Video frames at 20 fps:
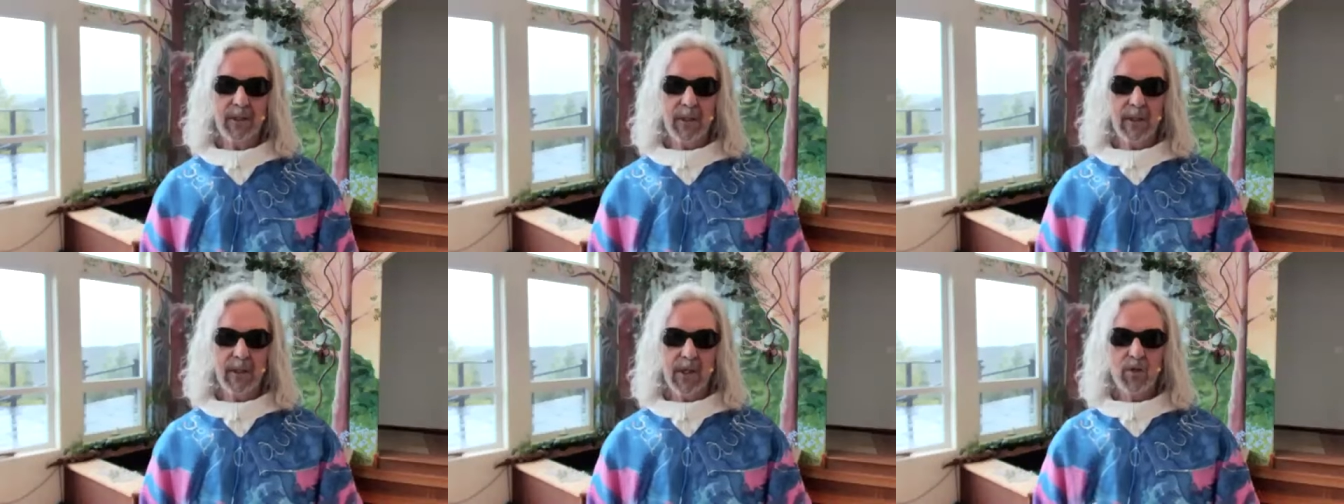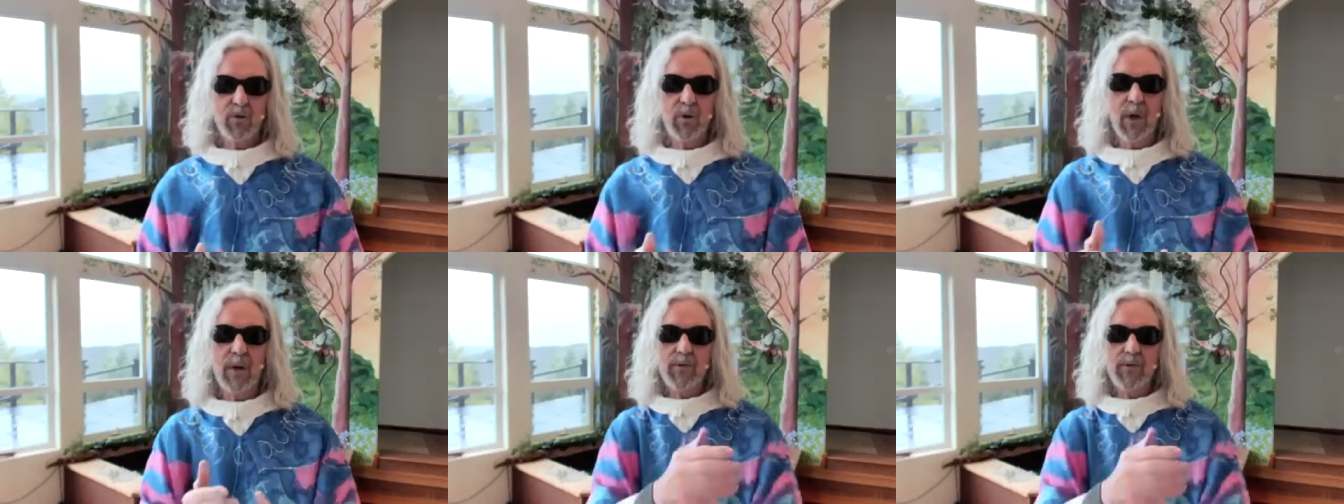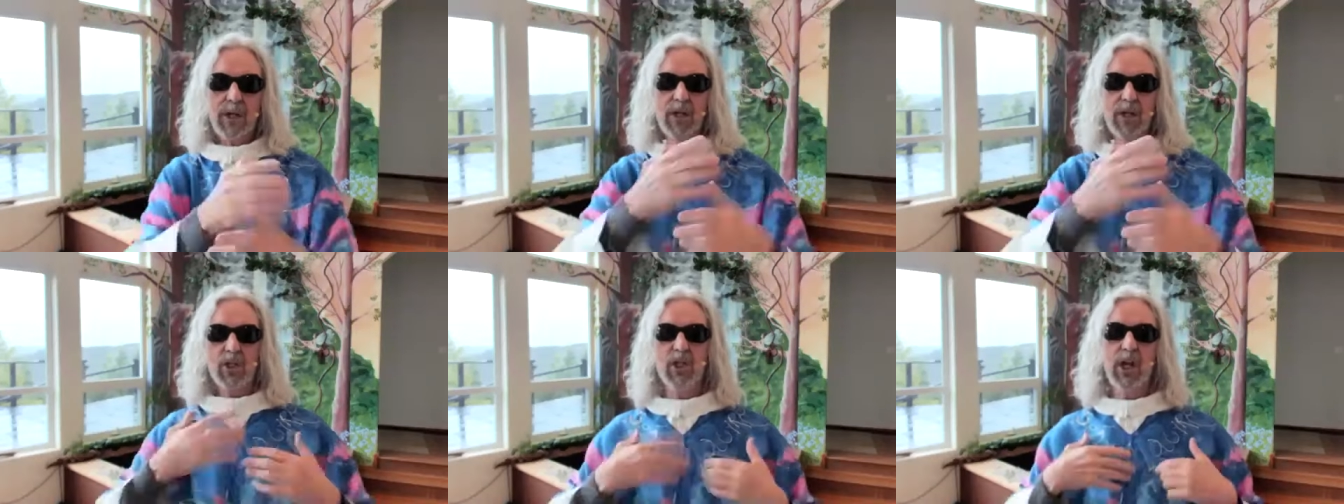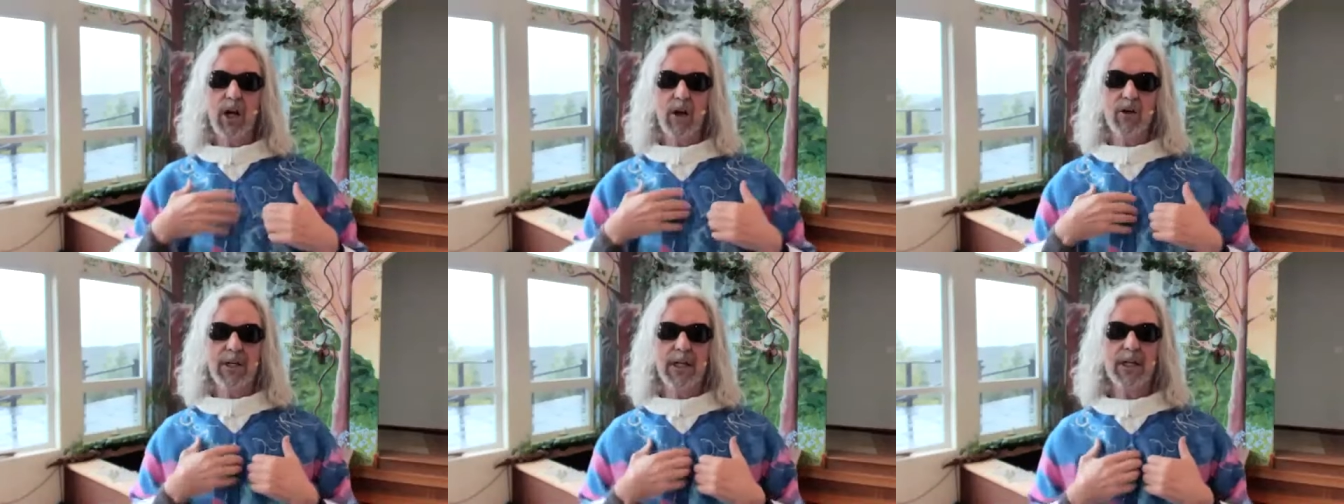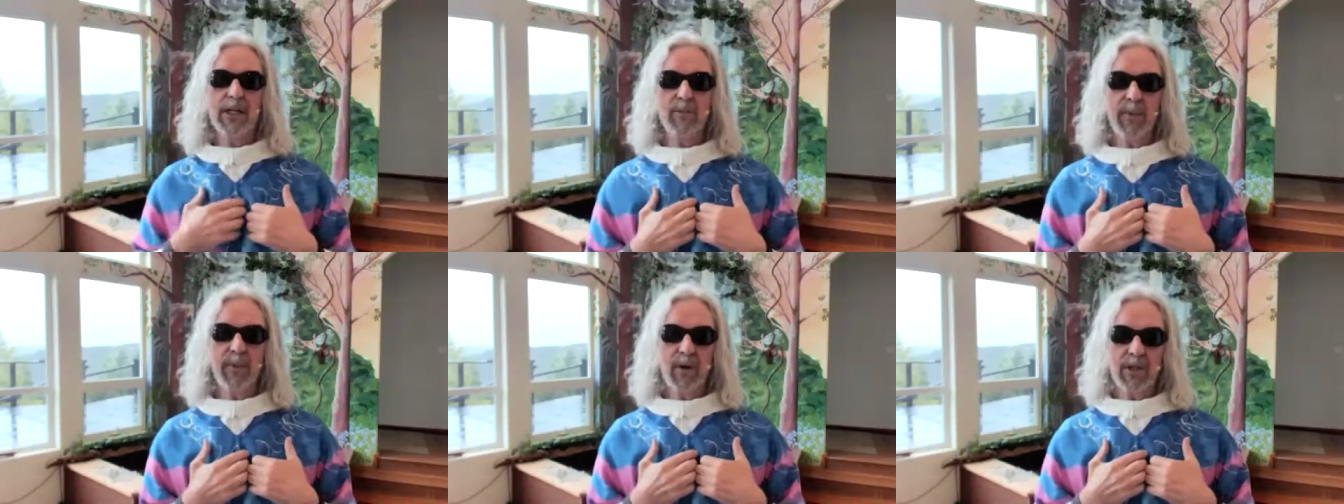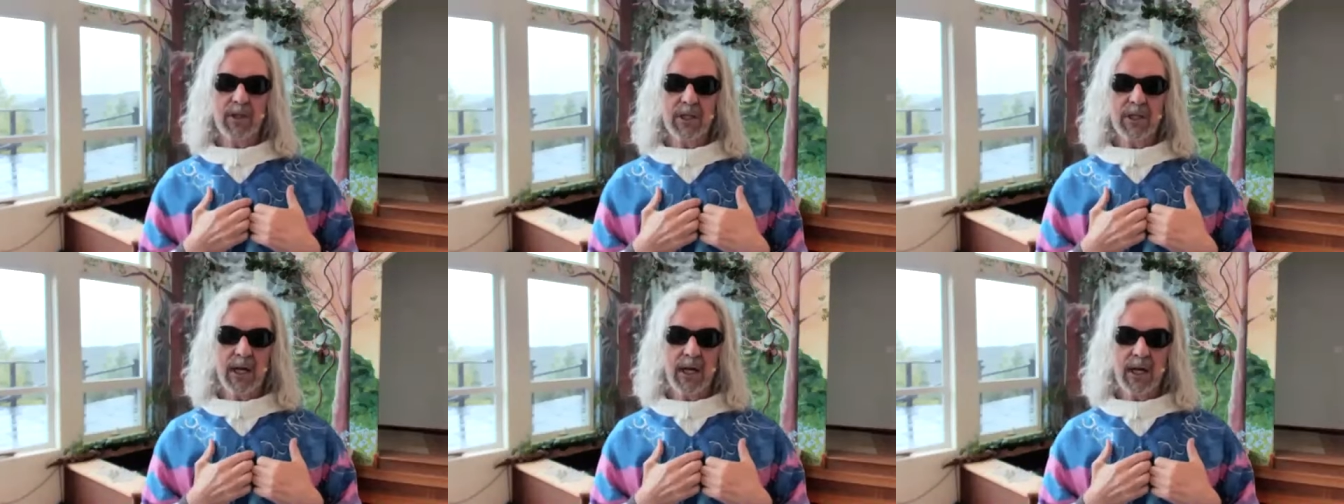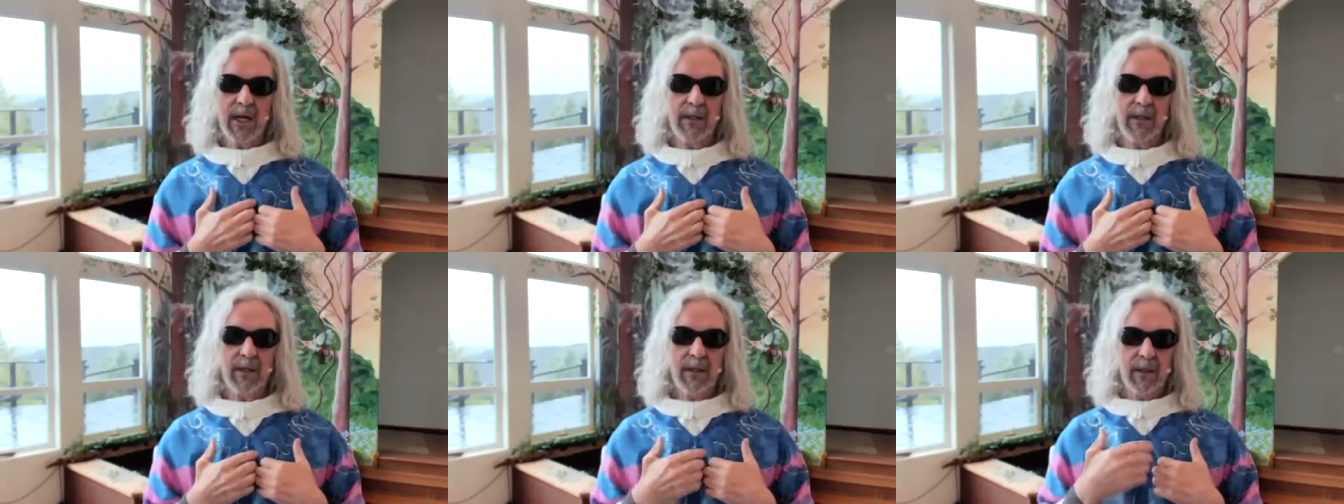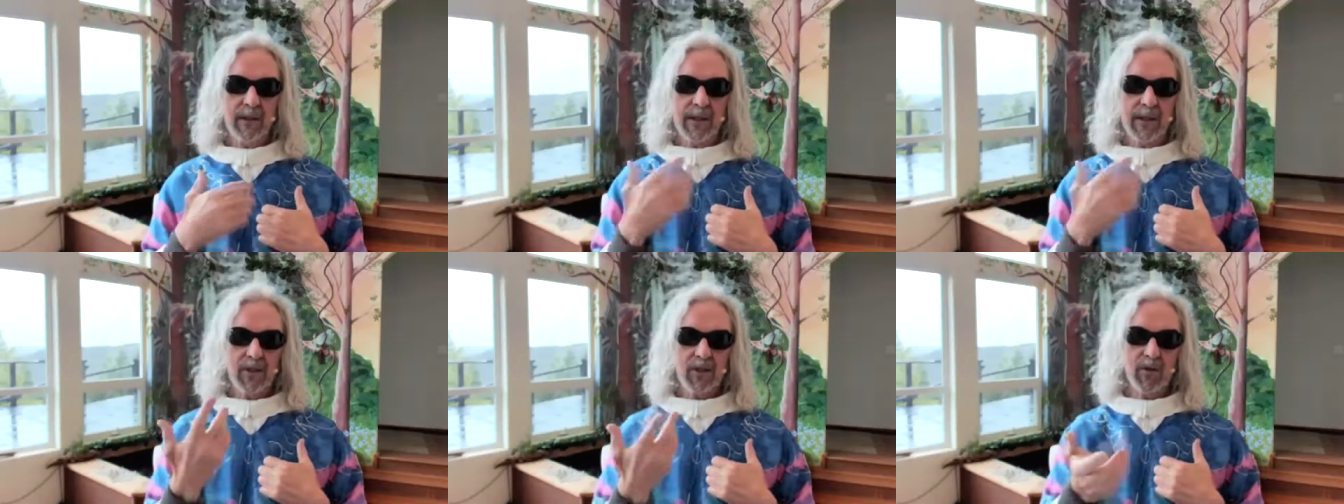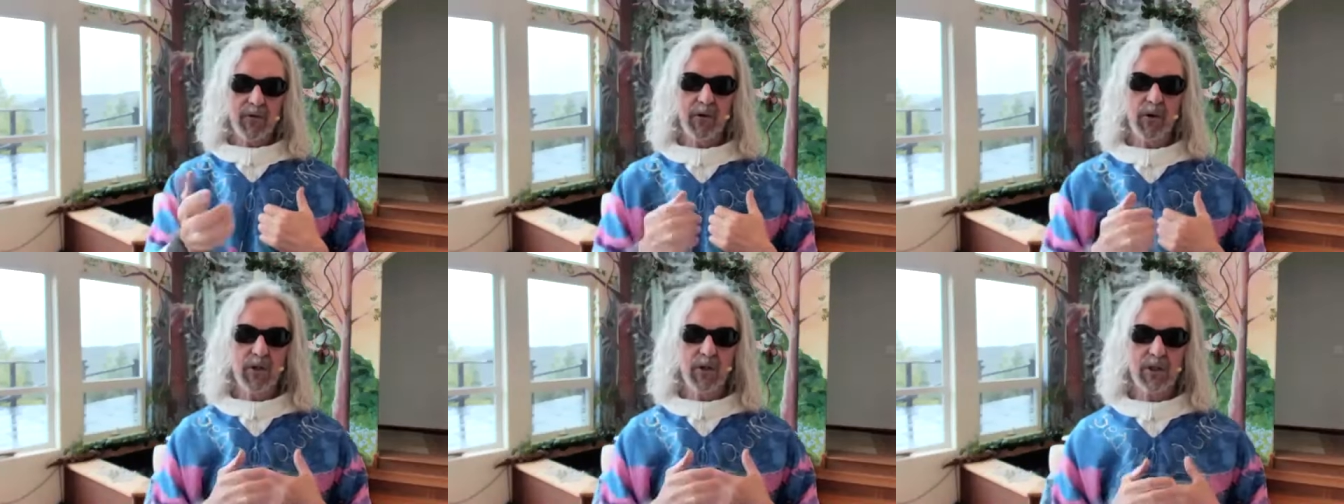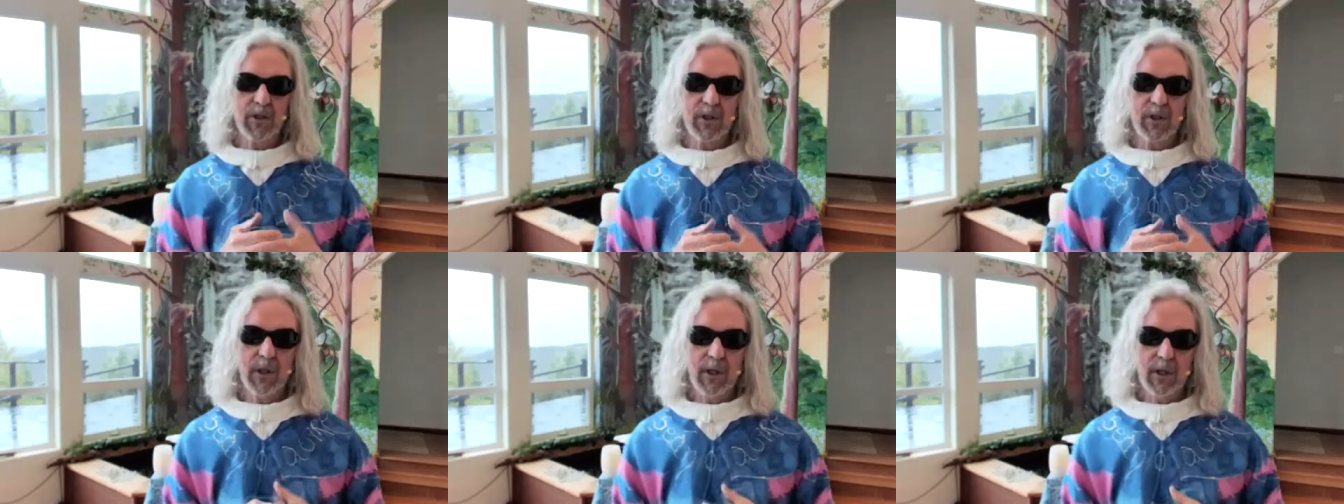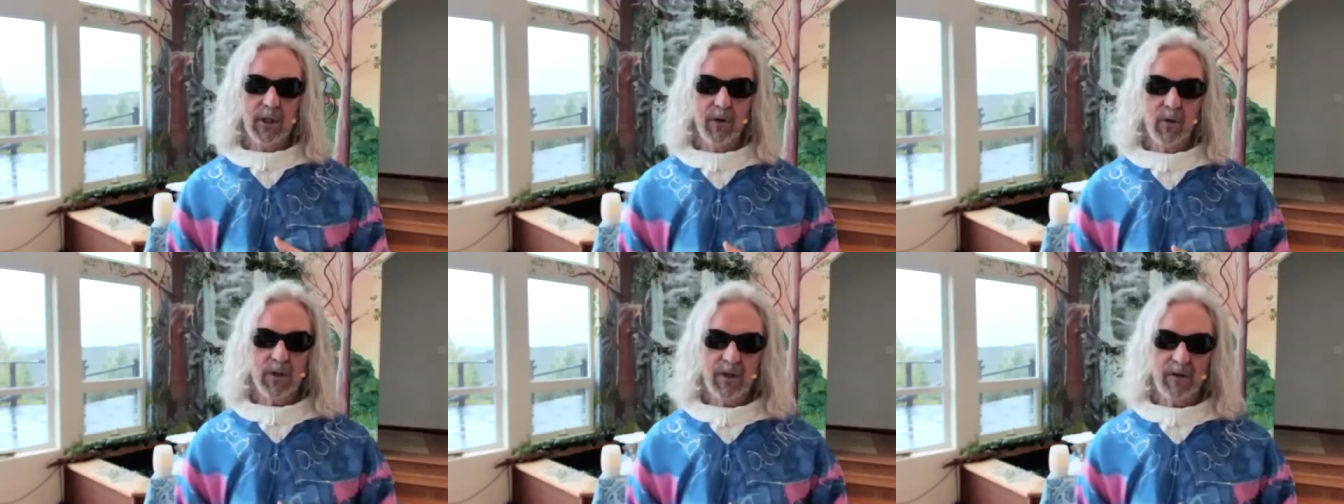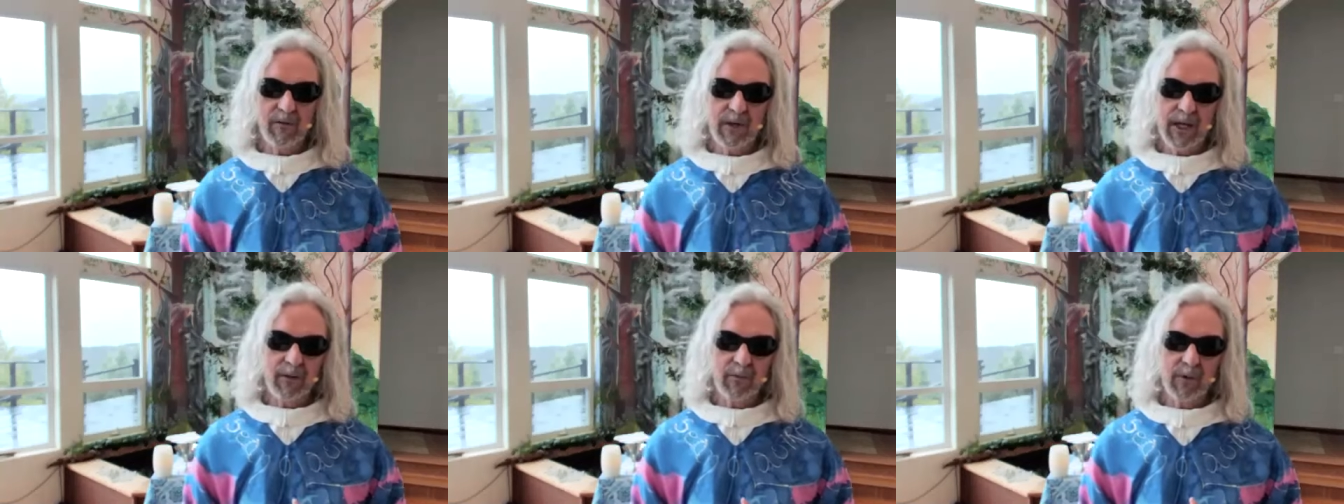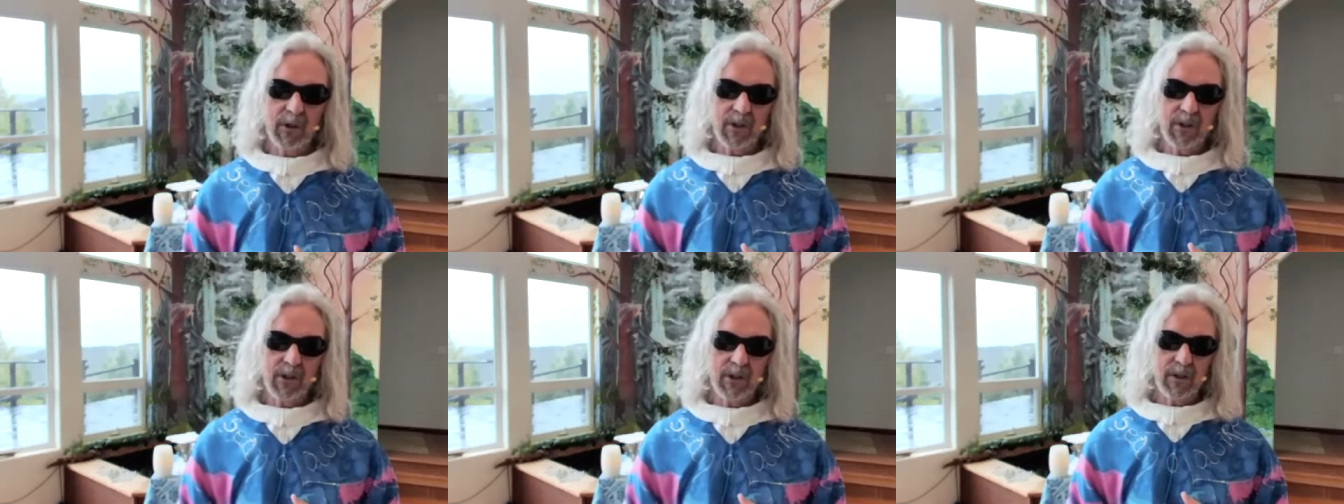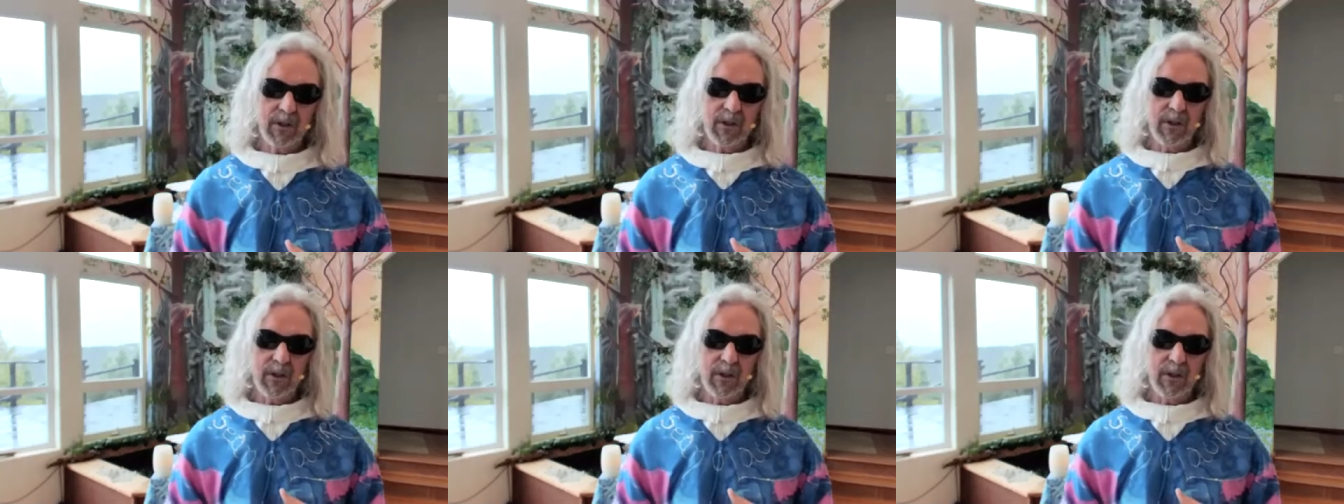So I'm trying to share an experience I had. That's the first use of language.